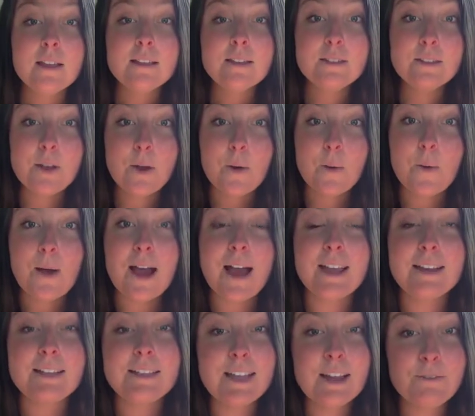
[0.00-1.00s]
So
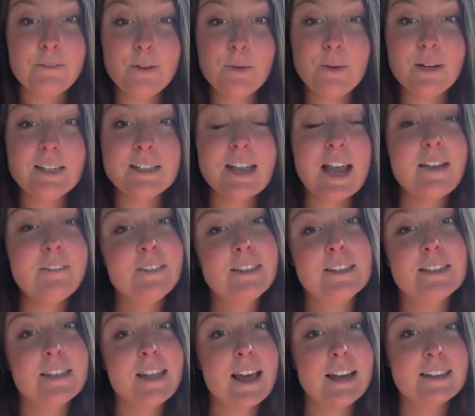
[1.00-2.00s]
I definitely want to dive
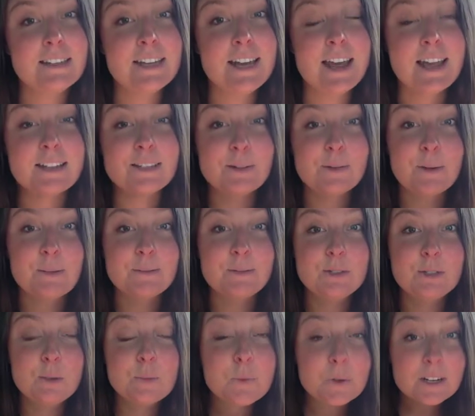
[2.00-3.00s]
into that today. So I'm
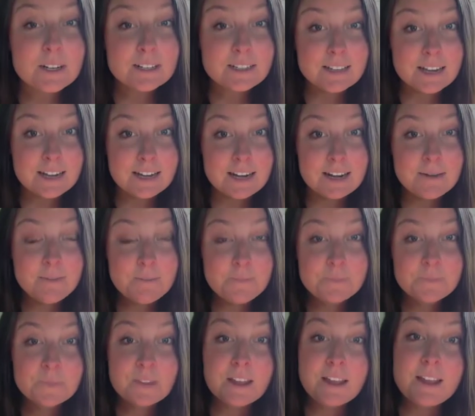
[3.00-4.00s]
super excited.
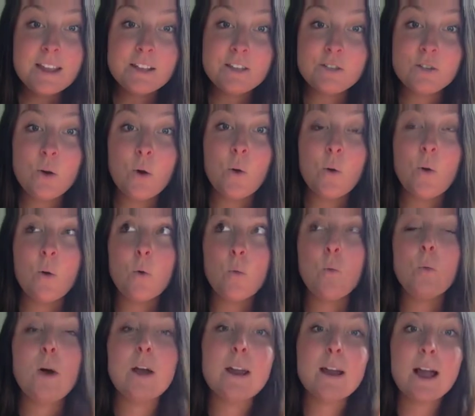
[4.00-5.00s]
So
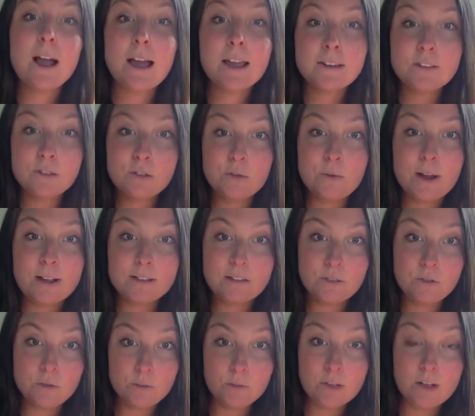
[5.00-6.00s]
what I do as
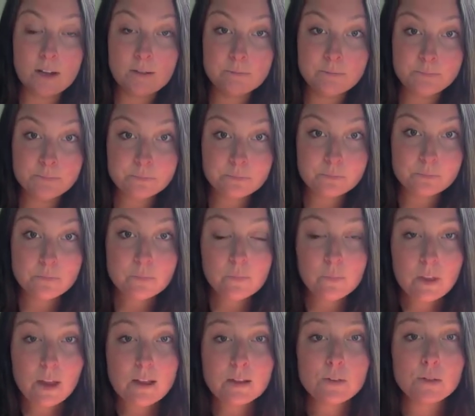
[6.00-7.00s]
a doula.
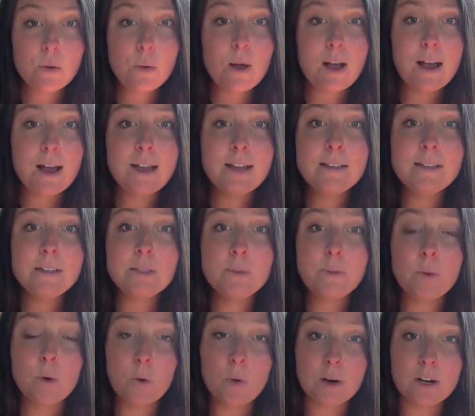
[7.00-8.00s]
So I
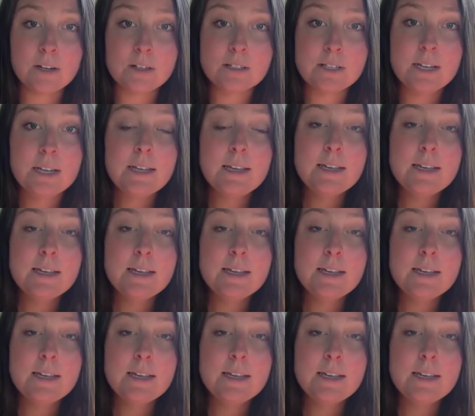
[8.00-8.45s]
support